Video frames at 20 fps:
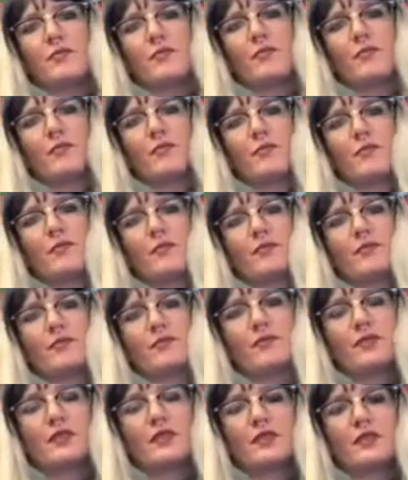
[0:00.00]

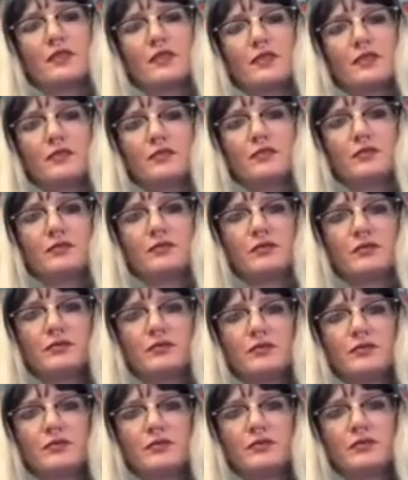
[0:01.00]

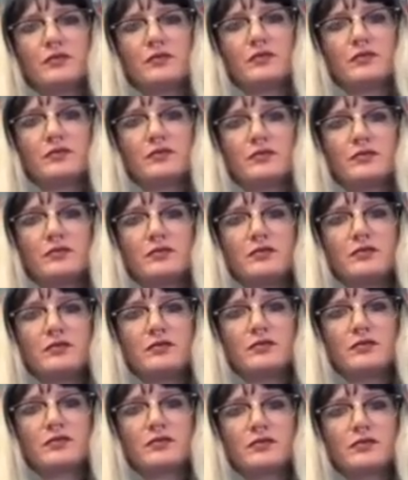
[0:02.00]

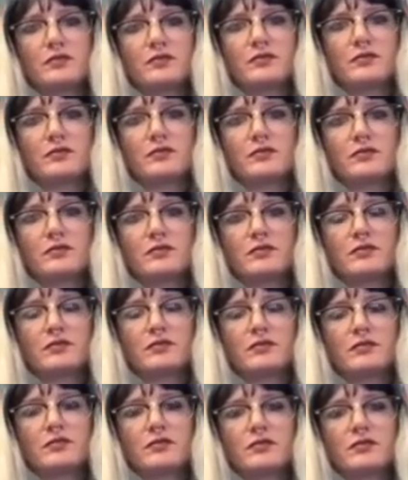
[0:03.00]

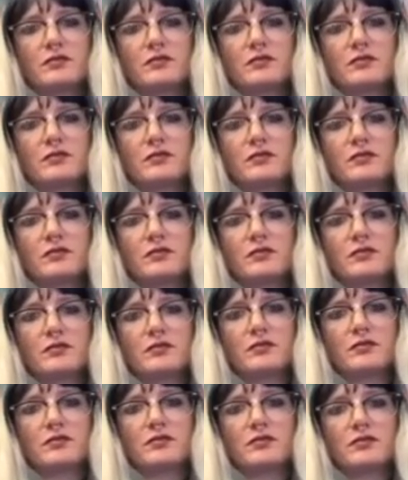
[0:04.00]

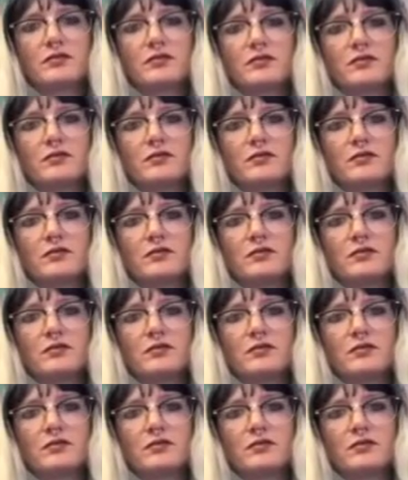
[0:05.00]
This person isn't speaking.